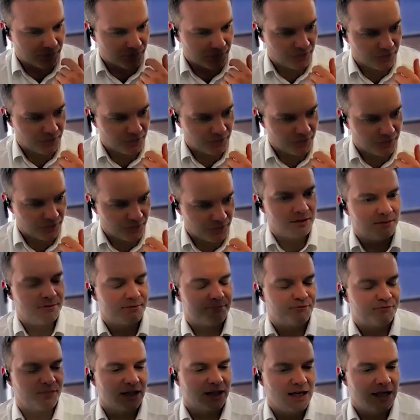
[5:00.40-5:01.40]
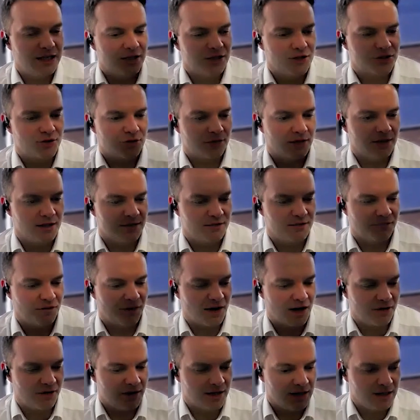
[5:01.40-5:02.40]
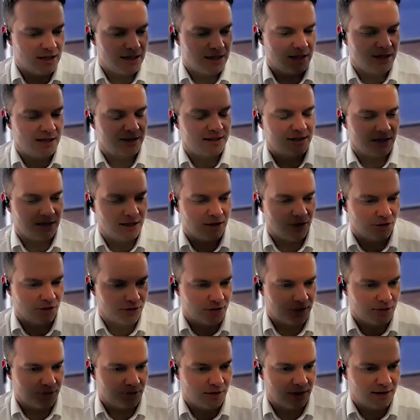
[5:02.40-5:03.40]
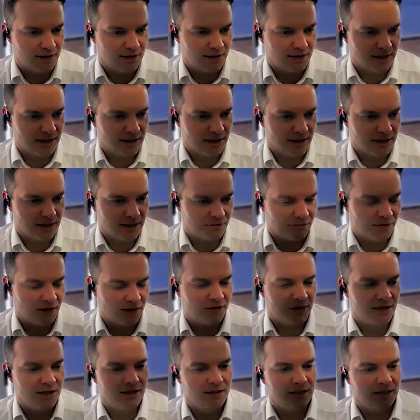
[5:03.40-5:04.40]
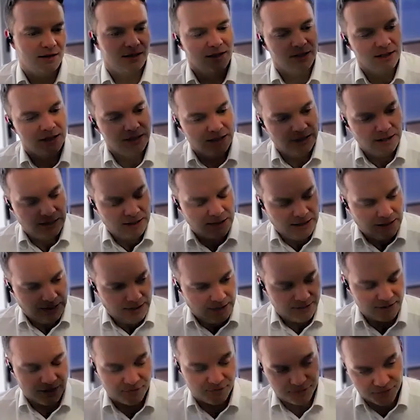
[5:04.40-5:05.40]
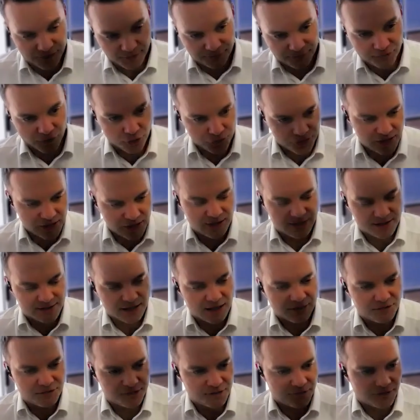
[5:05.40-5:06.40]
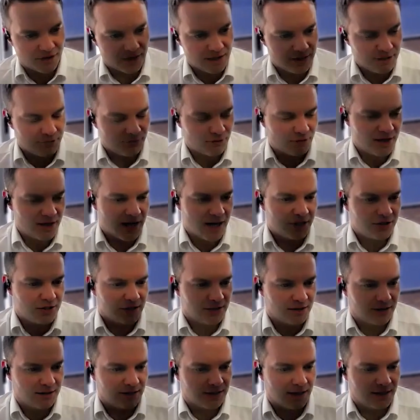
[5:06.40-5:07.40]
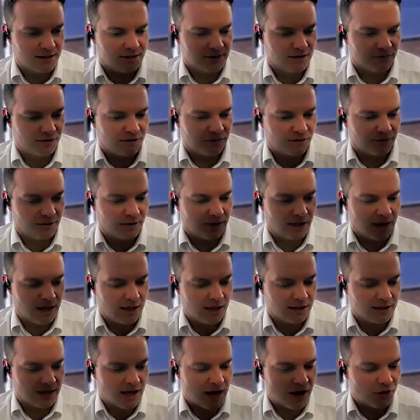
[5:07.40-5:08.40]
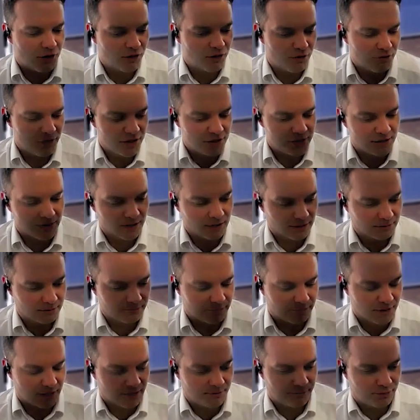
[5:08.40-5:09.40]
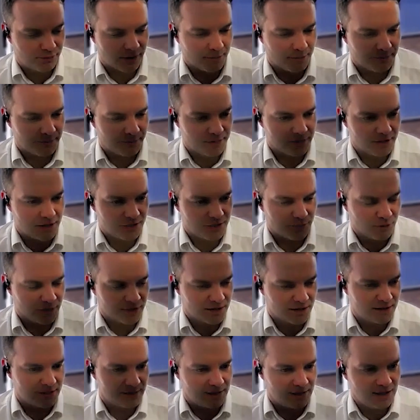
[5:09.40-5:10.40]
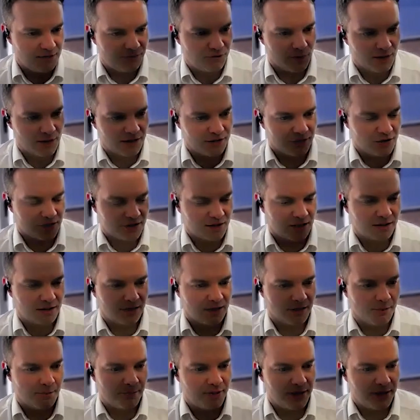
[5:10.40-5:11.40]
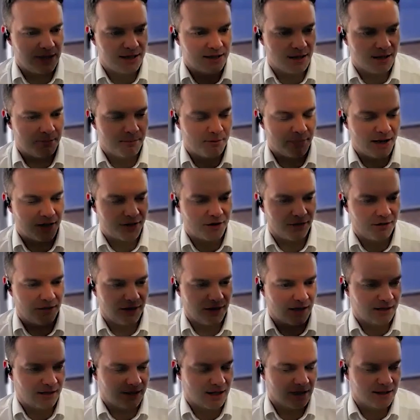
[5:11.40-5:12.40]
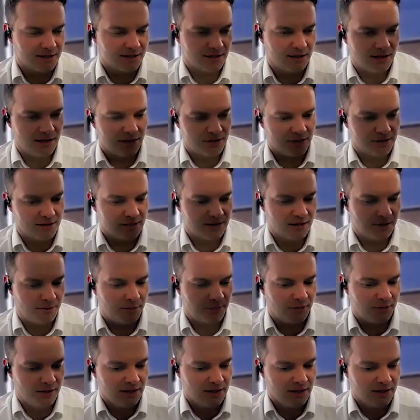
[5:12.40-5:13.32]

the lithium industry. It's very CO2 intensive, very the, the flow sheet itself is very reagent intensive. And our original proposition was to see if we can just compete and better that calcination step